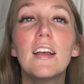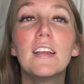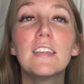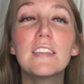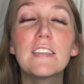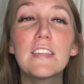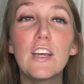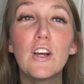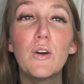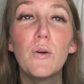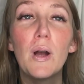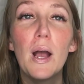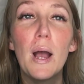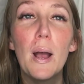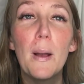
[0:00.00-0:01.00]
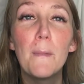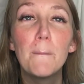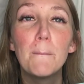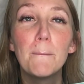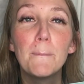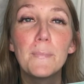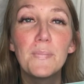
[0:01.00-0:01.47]

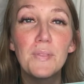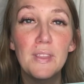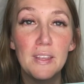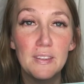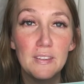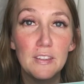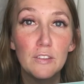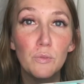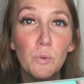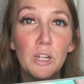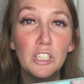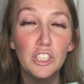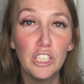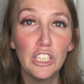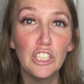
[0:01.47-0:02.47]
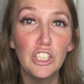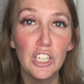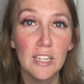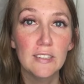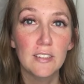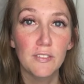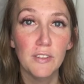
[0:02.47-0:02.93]
So this is what she
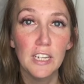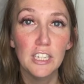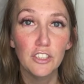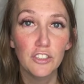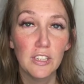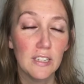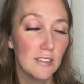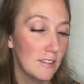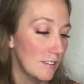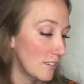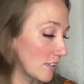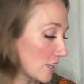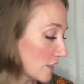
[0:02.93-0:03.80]
just finished this.